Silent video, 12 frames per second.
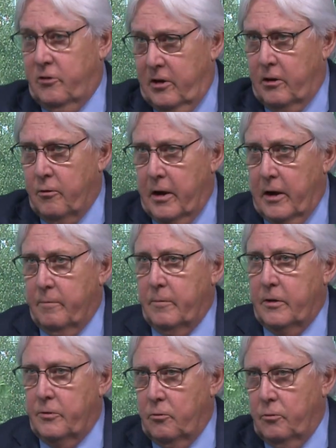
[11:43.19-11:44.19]
Tigray
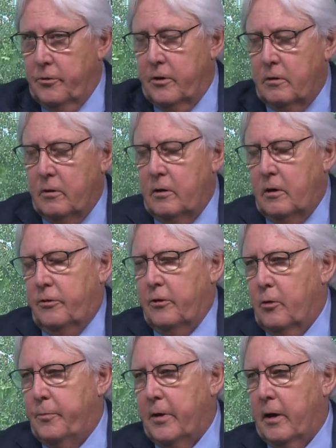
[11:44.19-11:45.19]
in the northern
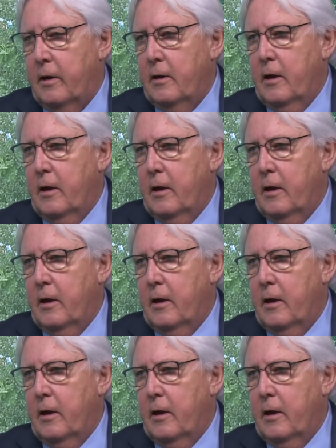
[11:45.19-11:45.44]
Ethiopia,